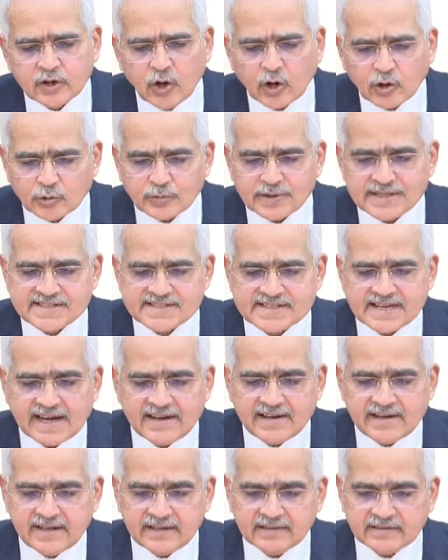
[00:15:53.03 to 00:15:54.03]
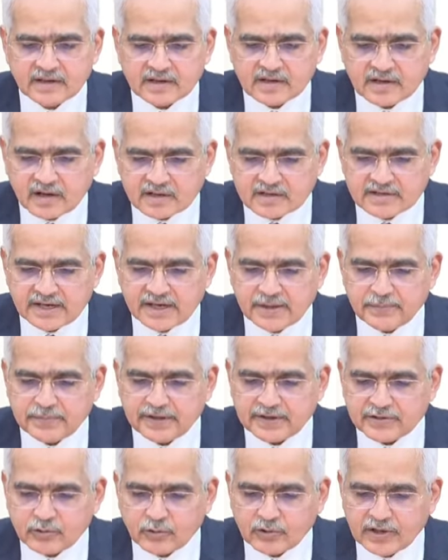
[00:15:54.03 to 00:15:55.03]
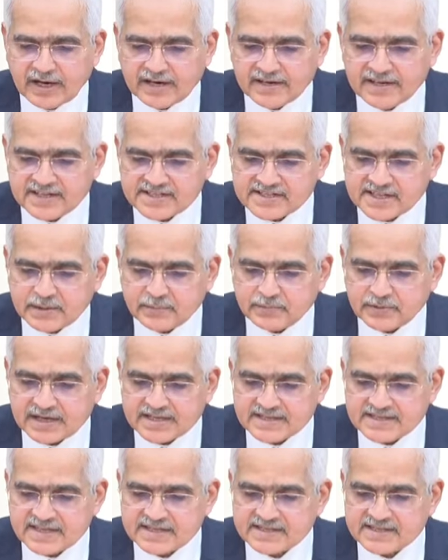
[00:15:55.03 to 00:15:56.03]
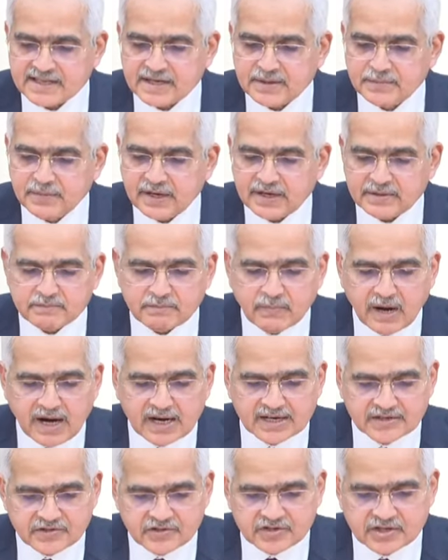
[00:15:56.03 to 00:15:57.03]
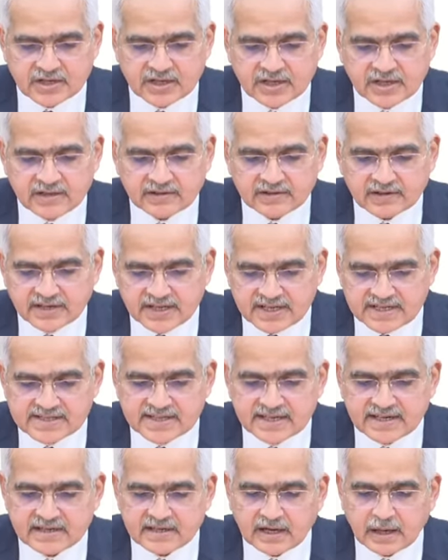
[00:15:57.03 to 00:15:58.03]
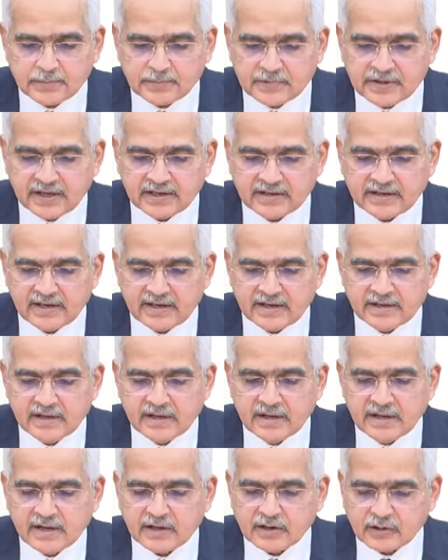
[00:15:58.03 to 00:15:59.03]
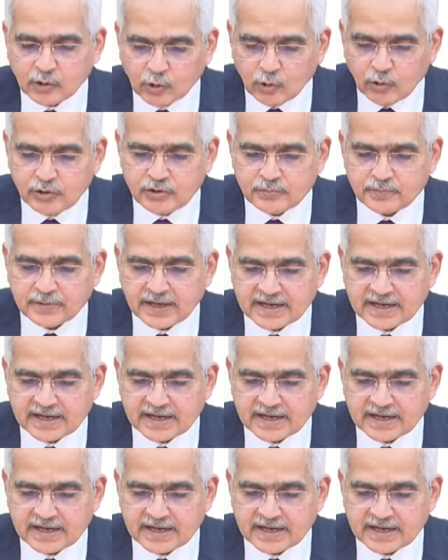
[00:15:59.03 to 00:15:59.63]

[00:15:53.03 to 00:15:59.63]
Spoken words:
Notwithstanding the cut in petrol and diesel prices in mid-March, the recent uptick in crude